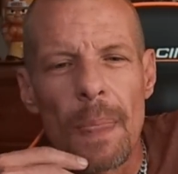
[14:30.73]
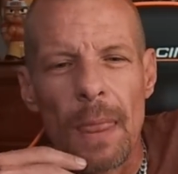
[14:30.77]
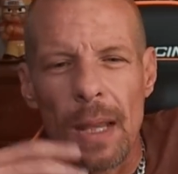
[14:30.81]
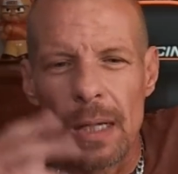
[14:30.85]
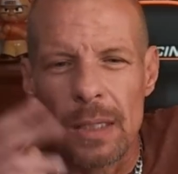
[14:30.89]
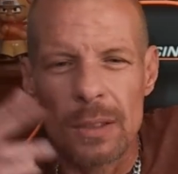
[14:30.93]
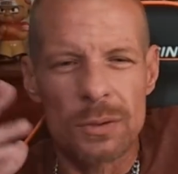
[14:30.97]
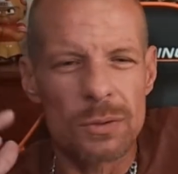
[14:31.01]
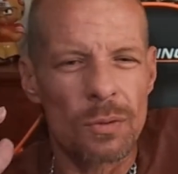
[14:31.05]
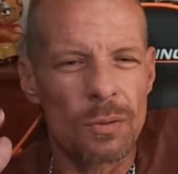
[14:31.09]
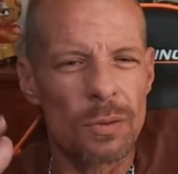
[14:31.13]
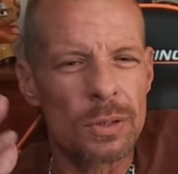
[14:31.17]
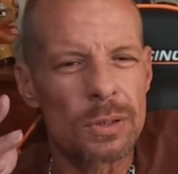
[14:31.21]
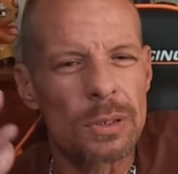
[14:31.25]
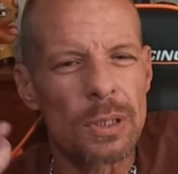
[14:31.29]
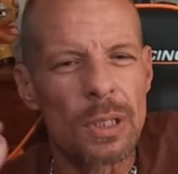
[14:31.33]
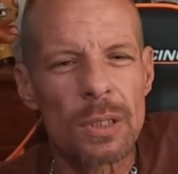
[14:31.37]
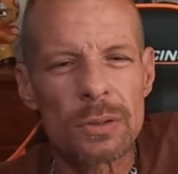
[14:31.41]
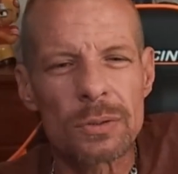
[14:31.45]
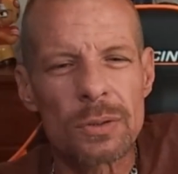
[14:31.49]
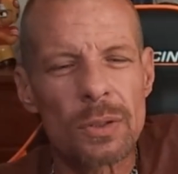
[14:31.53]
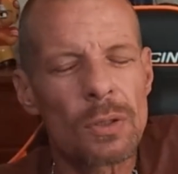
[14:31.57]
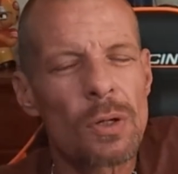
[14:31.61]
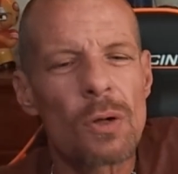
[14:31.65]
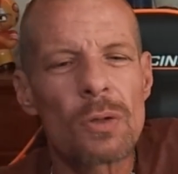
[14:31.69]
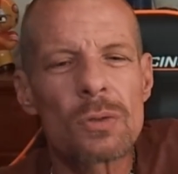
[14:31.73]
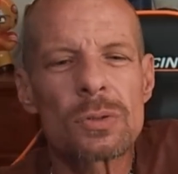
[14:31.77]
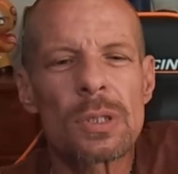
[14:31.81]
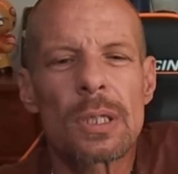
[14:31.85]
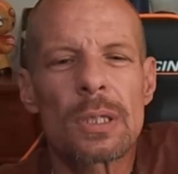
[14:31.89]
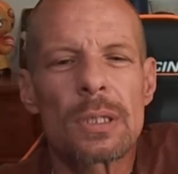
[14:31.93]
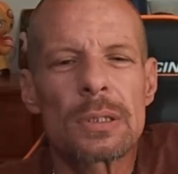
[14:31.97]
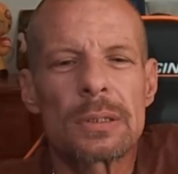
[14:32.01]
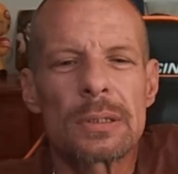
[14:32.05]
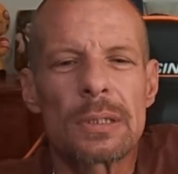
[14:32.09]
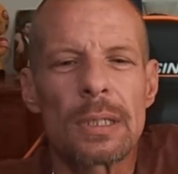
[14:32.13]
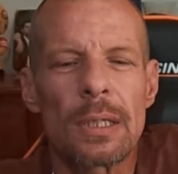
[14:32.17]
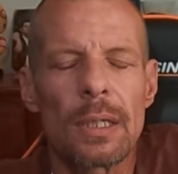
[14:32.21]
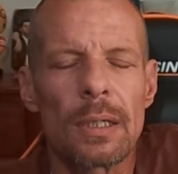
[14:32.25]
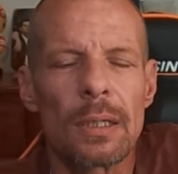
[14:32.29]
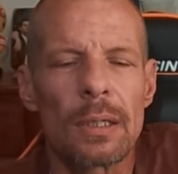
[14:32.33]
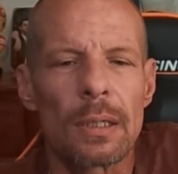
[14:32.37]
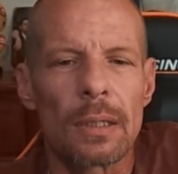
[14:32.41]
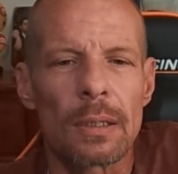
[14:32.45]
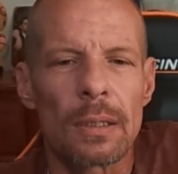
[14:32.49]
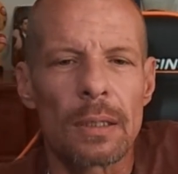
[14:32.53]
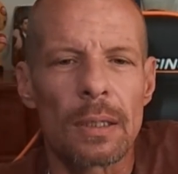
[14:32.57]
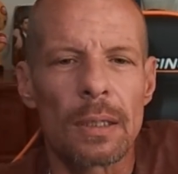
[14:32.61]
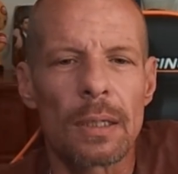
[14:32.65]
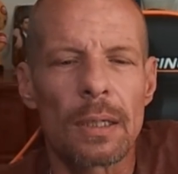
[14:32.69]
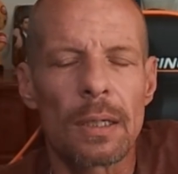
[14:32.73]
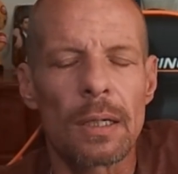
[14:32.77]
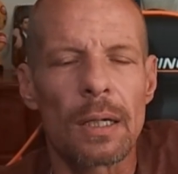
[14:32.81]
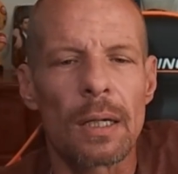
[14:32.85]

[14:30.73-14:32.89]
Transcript: And so this youngster goes on this thing,